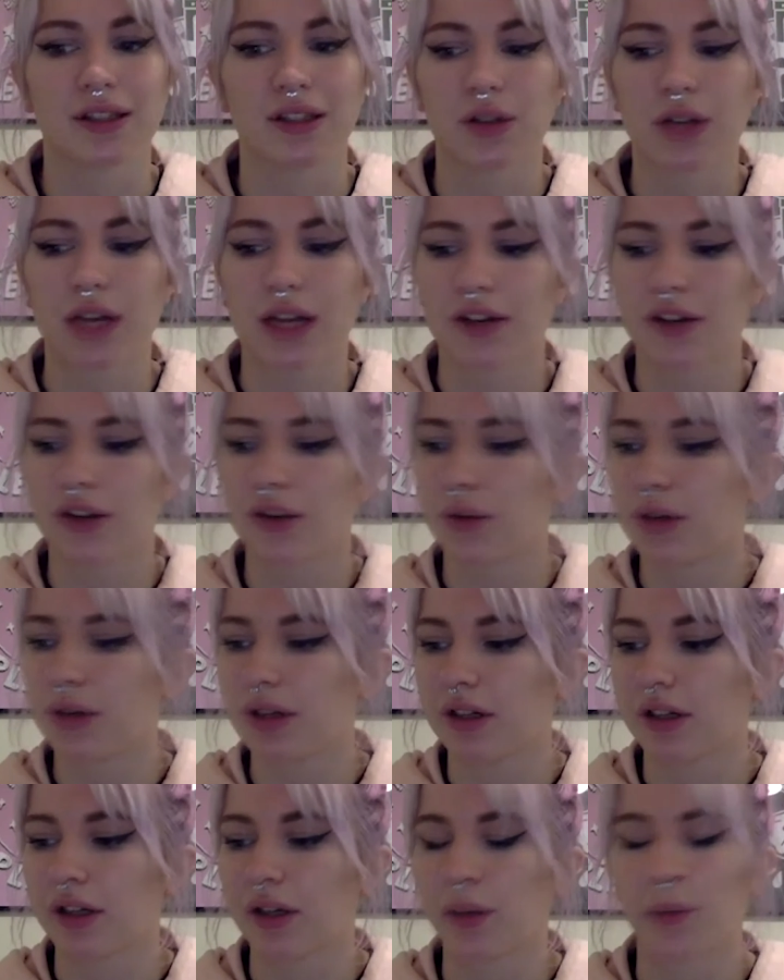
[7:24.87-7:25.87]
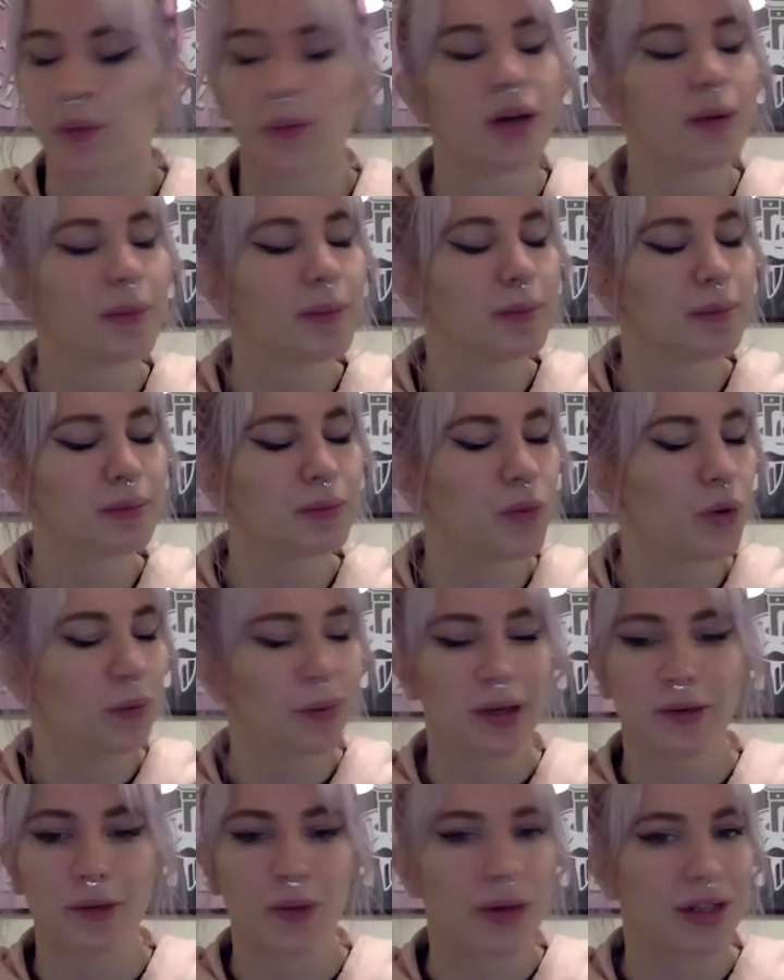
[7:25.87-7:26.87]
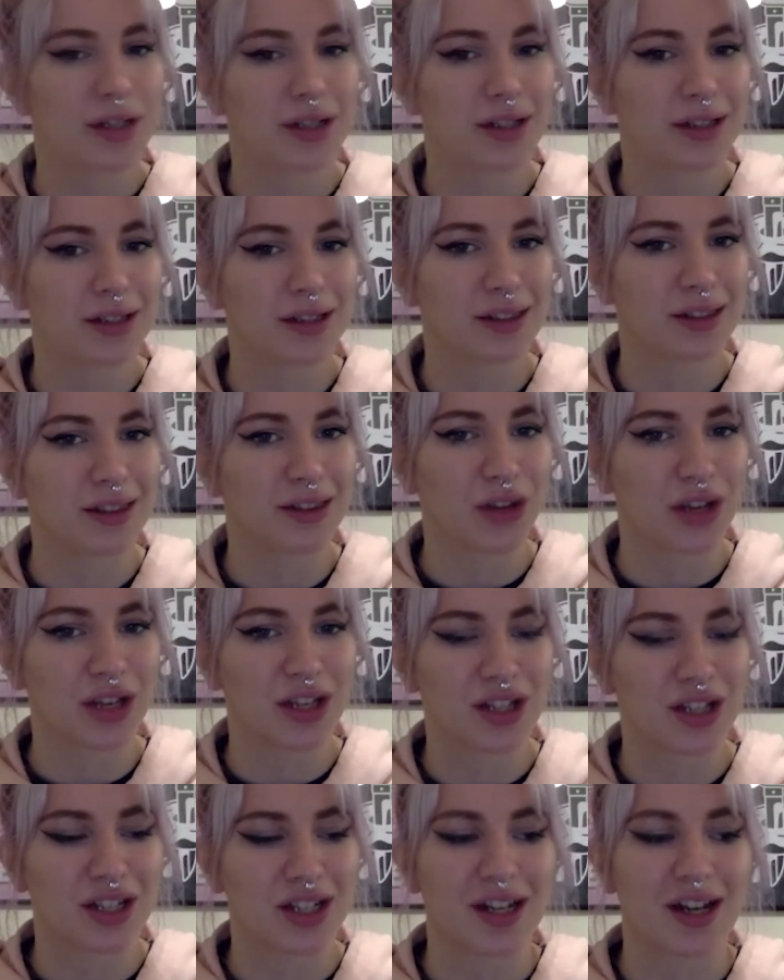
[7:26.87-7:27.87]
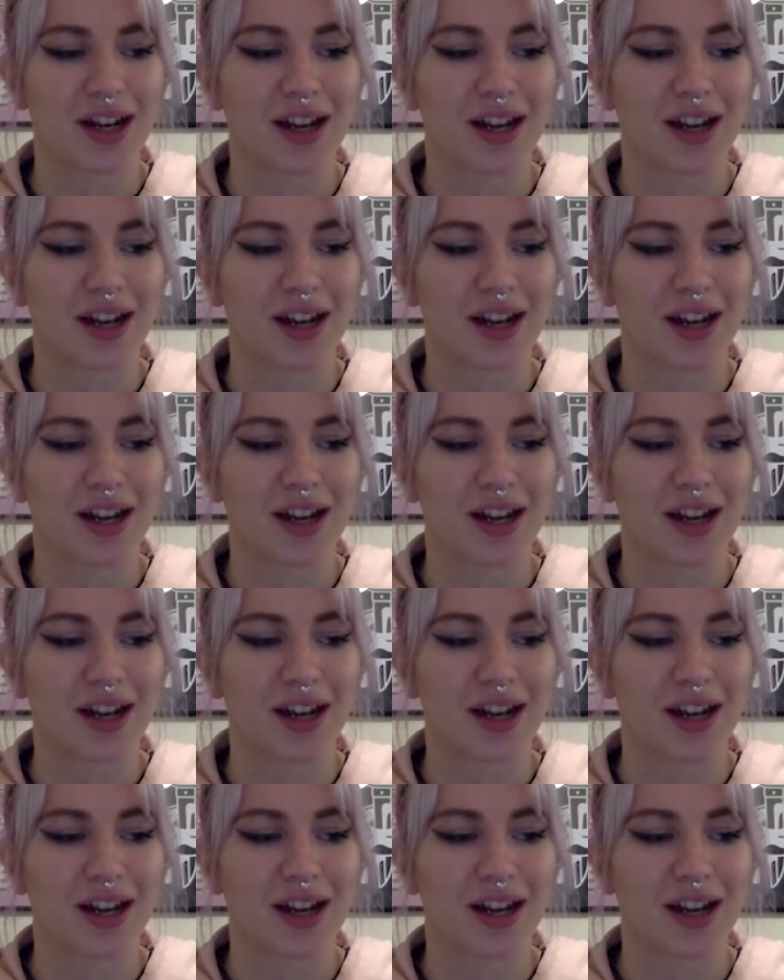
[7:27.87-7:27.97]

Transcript: You kind of go in and you're like, what am I going to look into here?